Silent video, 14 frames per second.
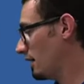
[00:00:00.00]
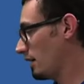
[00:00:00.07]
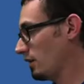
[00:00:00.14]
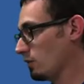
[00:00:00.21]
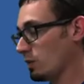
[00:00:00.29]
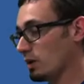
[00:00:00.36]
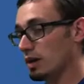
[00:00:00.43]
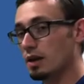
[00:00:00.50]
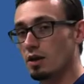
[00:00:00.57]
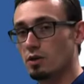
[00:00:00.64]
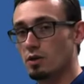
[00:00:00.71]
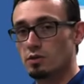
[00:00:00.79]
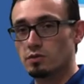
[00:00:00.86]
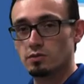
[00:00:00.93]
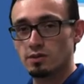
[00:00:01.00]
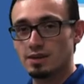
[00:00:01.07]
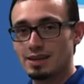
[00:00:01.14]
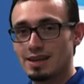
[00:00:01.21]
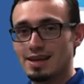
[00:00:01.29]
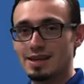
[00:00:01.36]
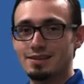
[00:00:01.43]
we know
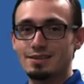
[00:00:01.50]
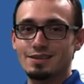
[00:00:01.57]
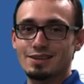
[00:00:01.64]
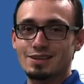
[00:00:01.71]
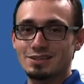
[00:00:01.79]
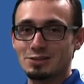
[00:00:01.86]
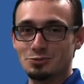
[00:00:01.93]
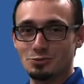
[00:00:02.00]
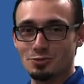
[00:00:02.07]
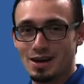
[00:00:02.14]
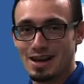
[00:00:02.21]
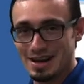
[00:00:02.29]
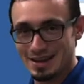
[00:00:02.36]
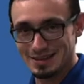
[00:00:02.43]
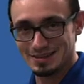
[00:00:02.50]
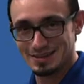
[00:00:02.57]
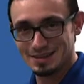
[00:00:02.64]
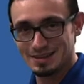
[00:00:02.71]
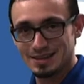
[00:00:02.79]
heat doesn't rise.